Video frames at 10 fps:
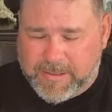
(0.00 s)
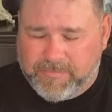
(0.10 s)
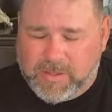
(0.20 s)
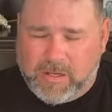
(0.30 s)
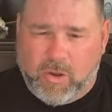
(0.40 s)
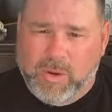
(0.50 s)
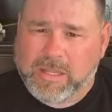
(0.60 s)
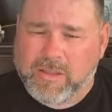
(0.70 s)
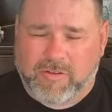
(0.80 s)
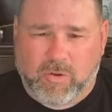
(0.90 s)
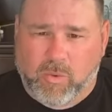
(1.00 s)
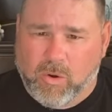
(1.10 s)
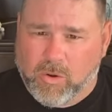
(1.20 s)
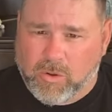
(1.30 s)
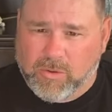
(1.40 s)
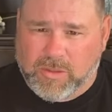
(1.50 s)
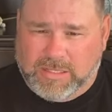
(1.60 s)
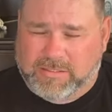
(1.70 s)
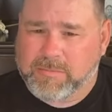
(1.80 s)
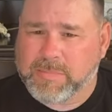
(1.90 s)
You know, we live in a world
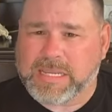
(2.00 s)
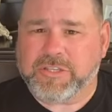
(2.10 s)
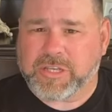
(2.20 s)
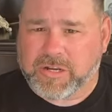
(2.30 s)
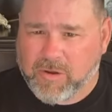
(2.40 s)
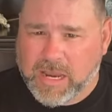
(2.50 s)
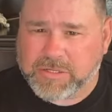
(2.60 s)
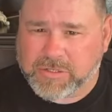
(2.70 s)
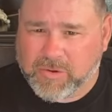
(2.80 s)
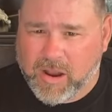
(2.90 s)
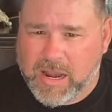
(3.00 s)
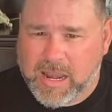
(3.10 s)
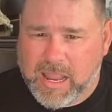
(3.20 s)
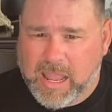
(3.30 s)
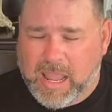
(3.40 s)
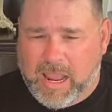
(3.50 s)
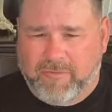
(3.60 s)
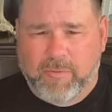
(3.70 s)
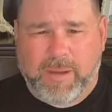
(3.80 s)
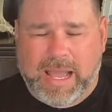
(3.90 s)
that's the me generation, right?
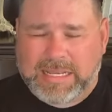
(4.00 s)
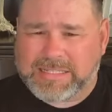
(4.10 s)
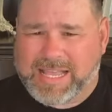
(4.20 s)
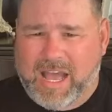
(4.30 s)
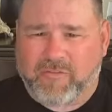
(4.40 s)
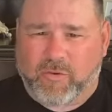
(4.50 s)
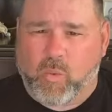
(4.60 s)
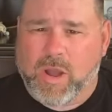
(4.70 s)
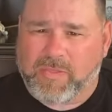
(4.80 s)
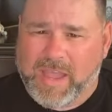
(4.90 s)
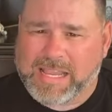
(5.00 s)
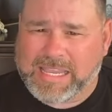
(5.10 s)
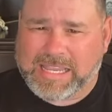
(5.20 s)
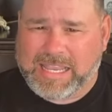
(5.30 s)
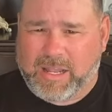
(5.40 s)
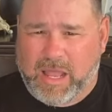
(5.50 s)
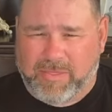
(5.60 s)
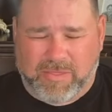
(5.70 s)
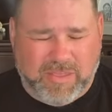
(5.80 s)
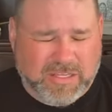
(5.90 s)
Everybody's out for what they can get.
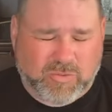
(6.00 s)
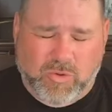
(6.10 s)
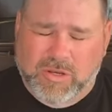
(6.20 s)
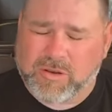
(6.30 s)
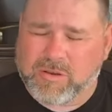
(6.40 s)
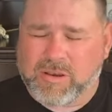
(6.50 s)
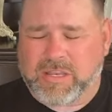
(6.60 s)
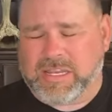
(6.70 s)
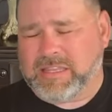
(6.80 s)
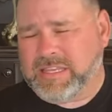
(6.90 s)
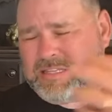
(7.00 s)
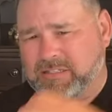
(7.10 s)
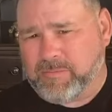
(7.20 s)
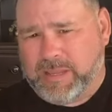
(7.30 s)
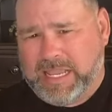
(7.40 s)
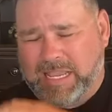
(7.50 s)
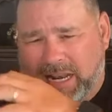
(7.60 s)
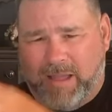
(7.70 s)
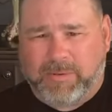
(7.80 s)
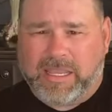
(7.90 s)
Uh, this one did this to me
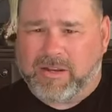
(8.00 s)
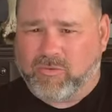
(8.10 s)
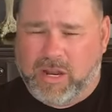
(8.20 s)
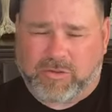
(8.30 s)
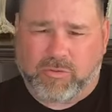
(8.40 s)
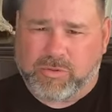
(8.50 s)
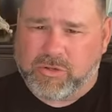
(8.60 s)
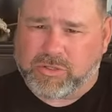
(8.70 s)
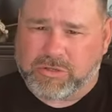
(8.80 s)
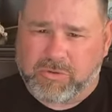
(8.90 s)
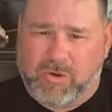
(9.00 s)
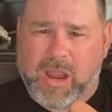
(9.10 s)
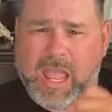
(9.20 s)
and I'm getting retribution, or